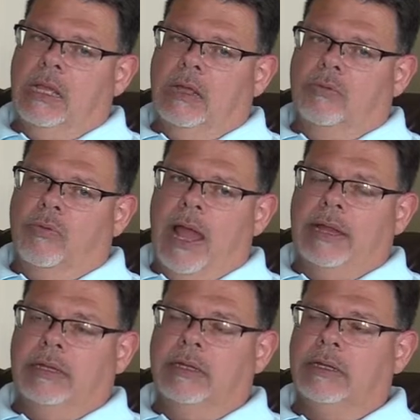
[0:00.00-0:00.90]

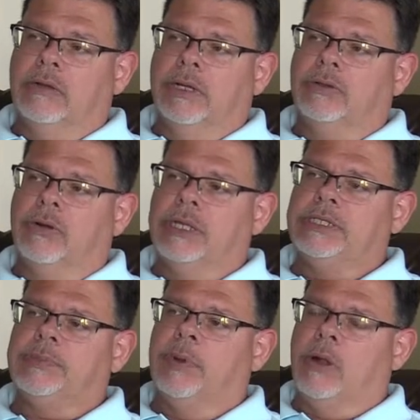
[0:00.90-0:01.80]
right here in
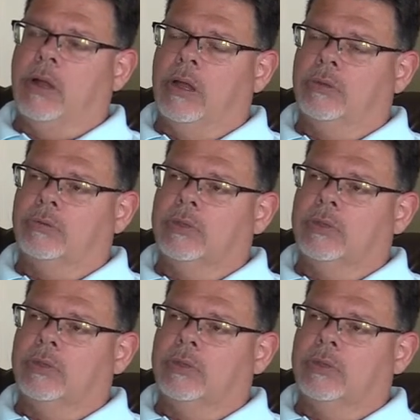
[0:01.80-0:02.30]
Greensboro,